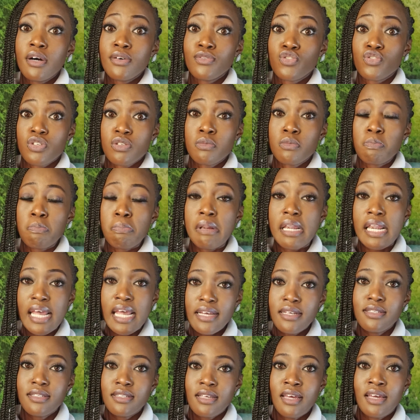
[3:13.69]
just
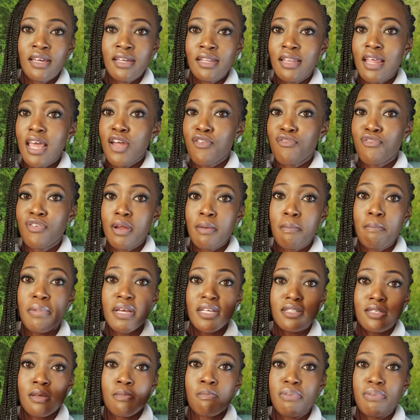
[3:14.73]
place in every
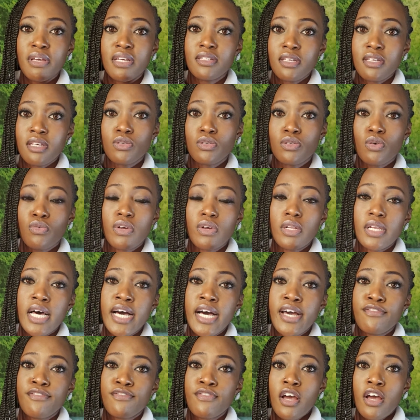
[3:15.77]
bits and pieces of your
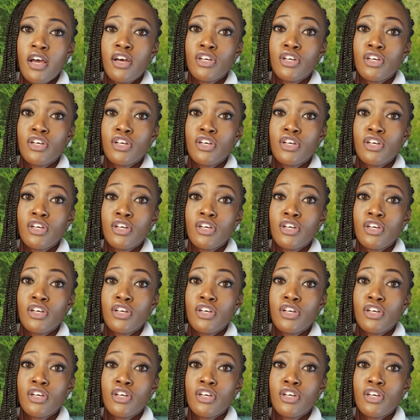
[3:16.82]
life